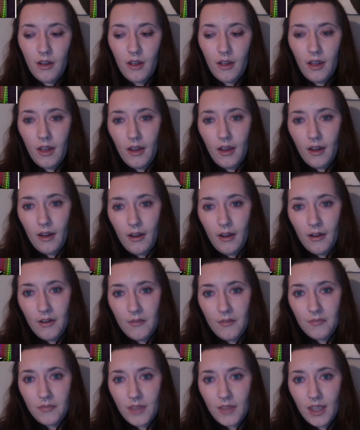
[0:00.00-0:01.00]

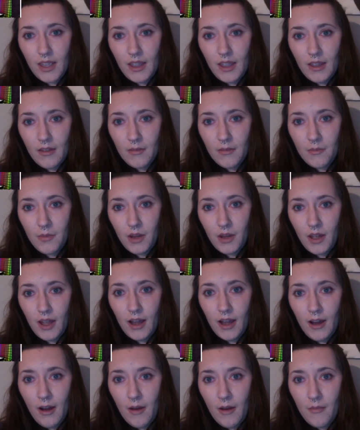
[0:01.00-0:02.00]
put
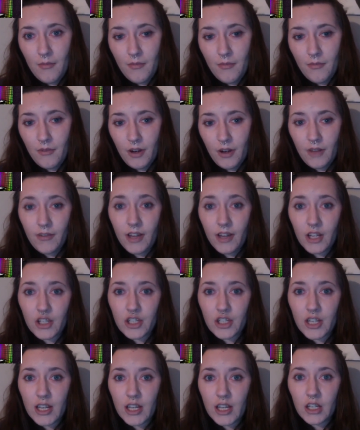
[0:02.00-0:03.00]
up for
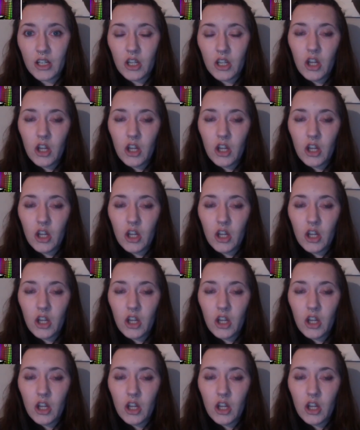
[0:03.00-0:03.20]
eviction,